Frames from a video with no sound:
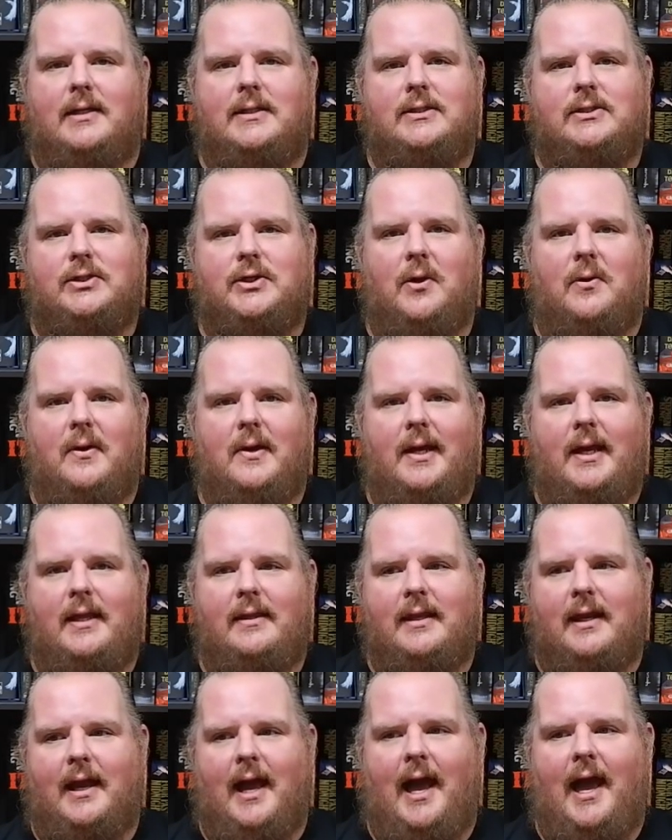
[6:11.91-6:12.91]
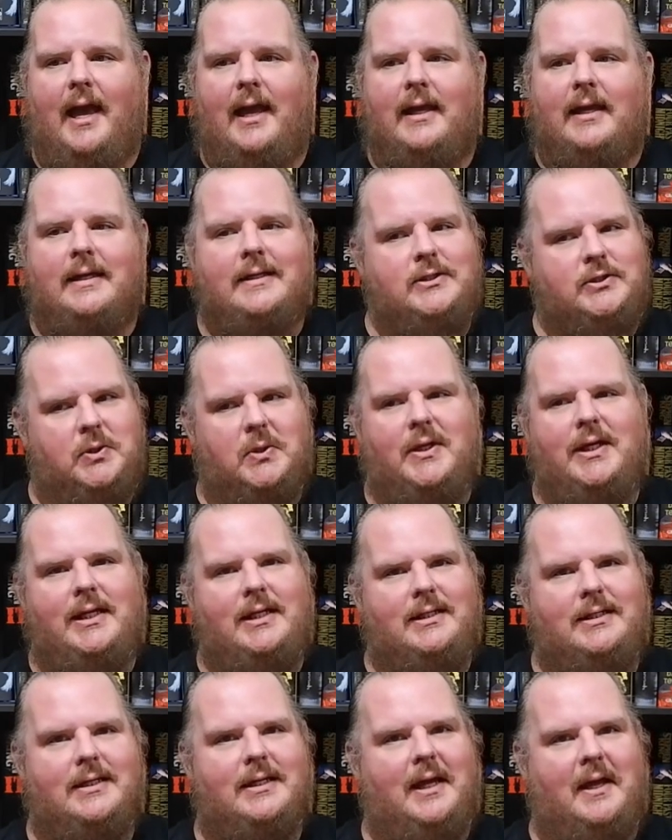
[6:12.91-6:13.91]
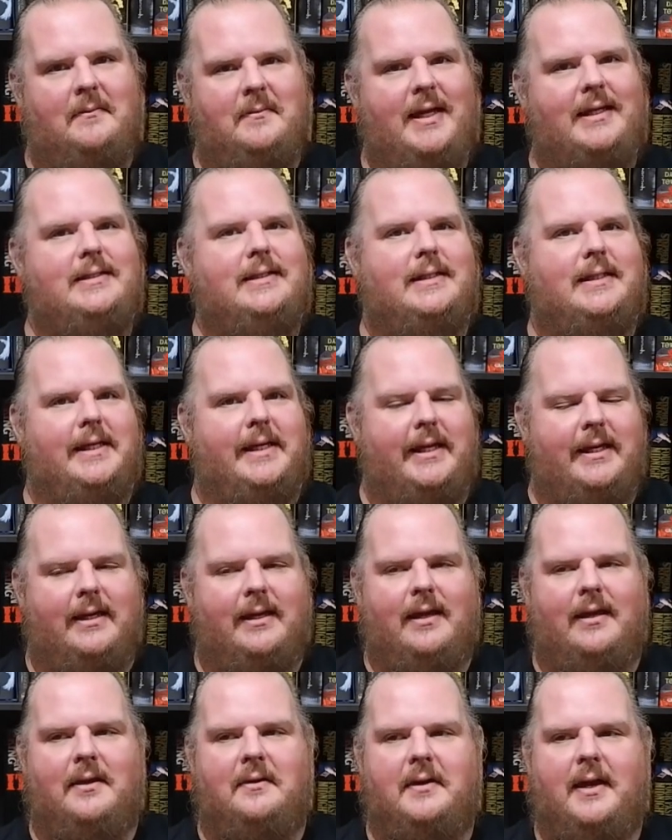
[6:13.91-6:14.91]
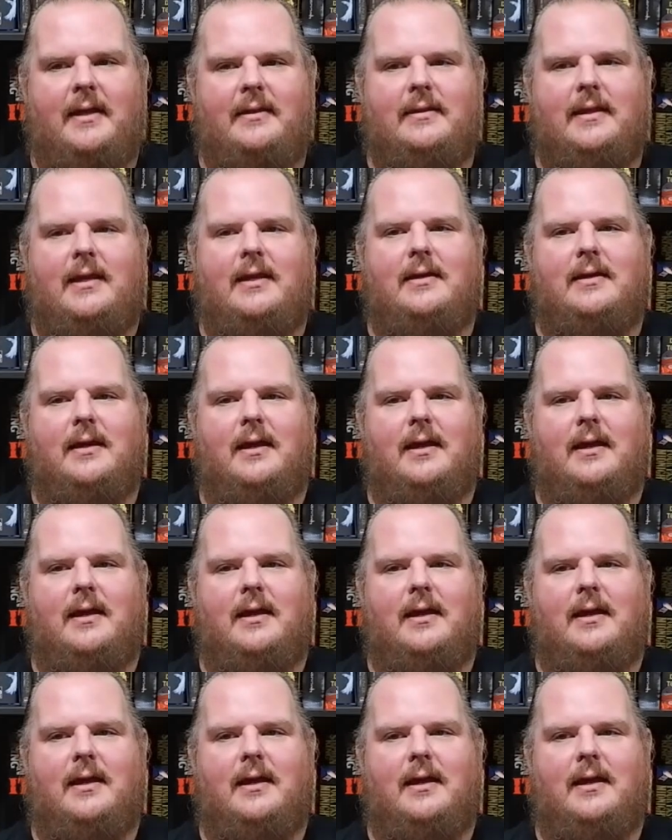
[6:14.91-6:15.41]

story that I enjoyed immensely. I